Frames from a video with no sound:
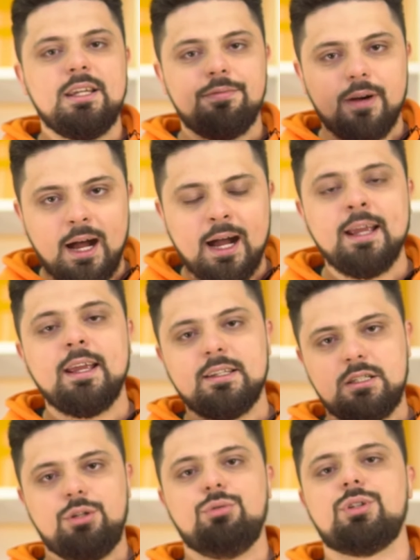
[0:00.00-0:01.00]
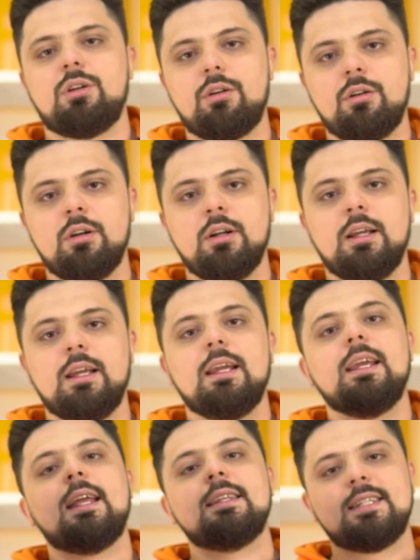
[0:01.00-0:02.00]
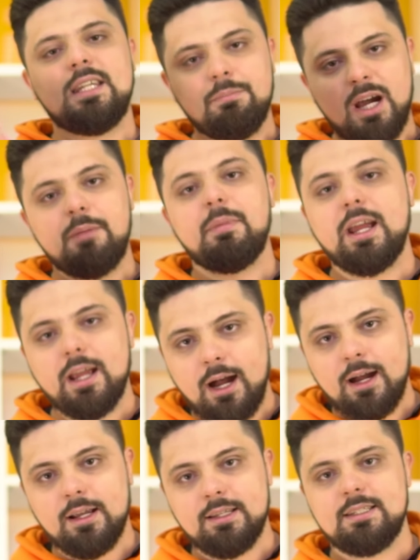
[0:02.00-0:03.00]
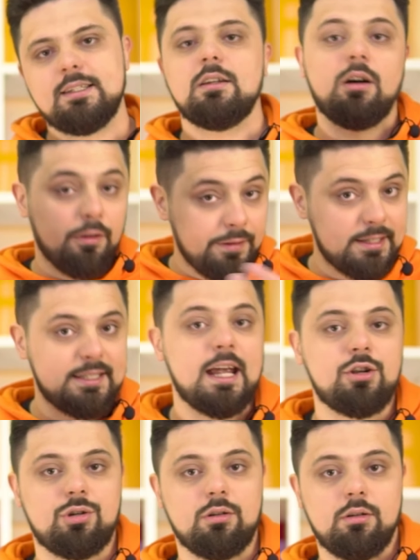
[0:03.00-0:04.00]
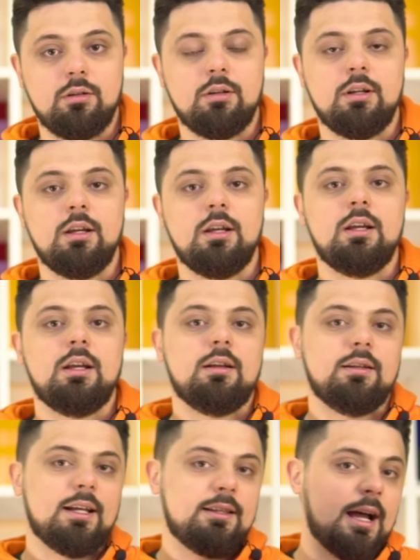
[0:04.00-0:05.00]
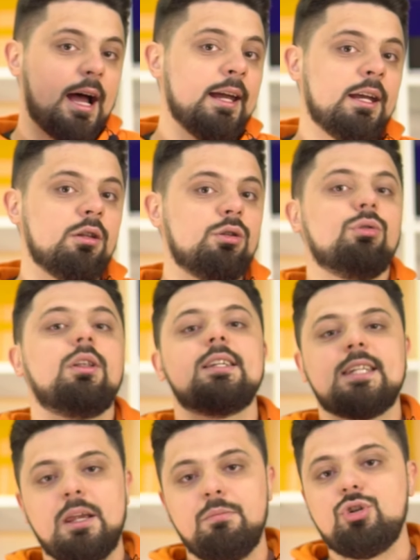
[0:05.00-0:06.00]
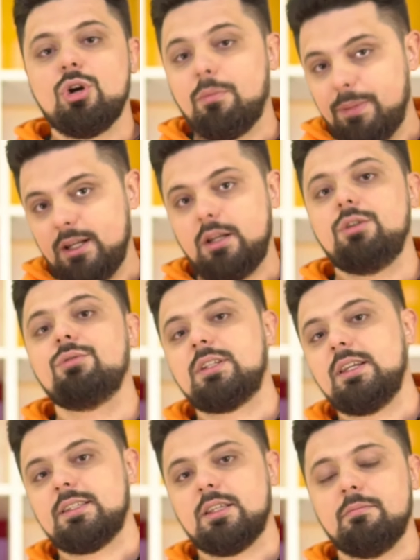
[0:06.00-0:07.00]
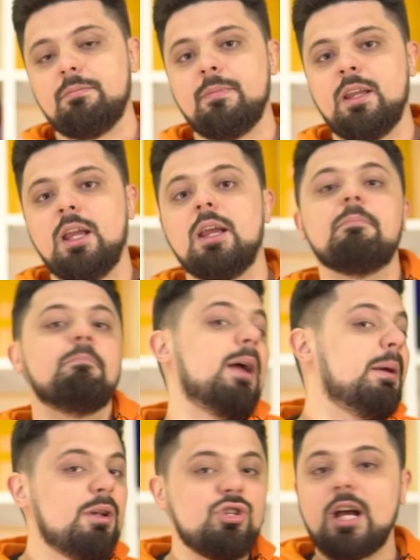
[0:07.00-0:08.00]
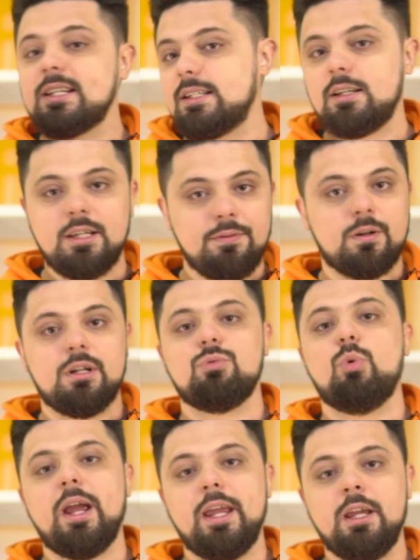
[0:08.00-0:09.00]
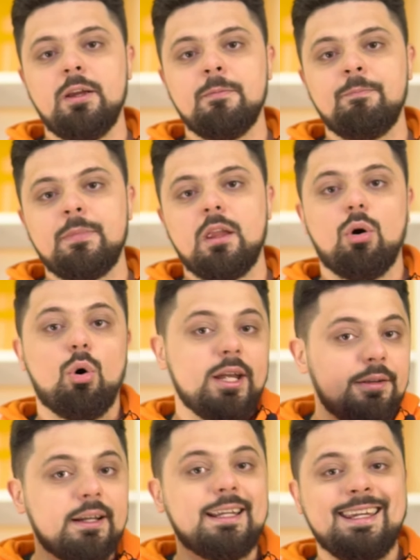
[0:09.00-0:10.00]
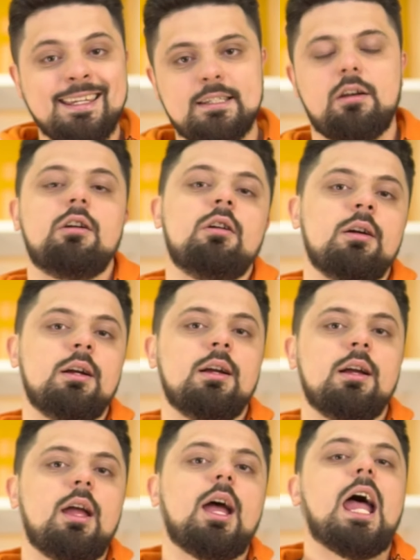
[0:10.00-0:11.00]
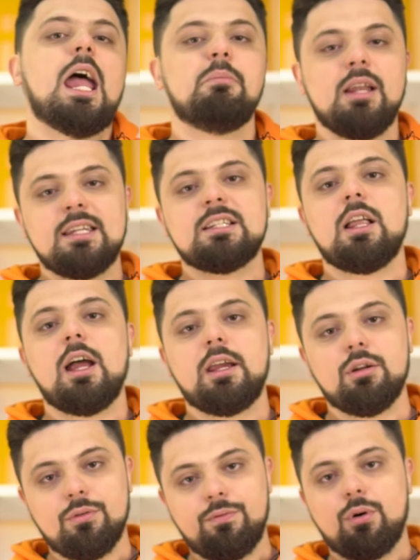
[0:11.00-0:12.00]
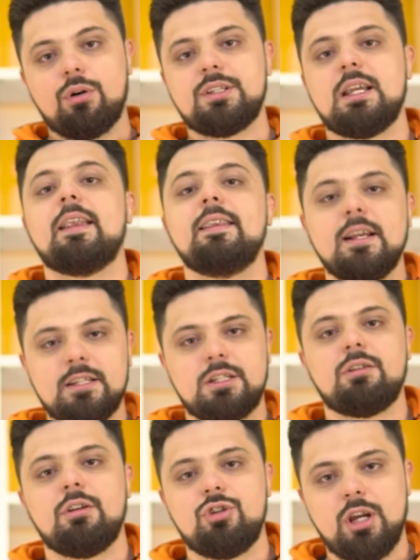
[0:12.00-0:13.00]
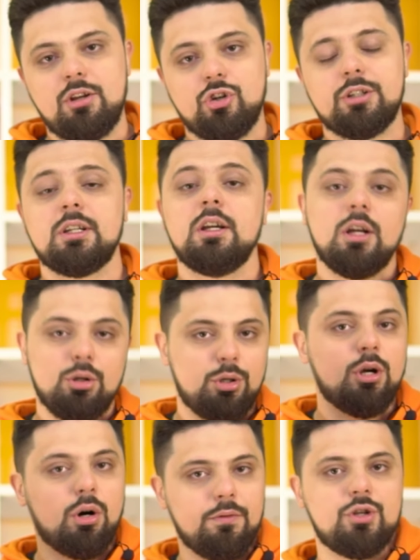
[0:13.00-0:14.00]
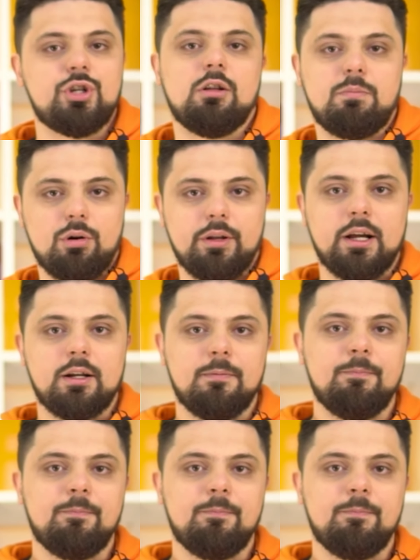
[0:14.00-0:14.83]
if I, as a user, can see by my eyes on the session that I can do the same job in a new system, maybe just in a different way, or even easier, I'm less likely to force unnecessary changes to the off-the-shelf product.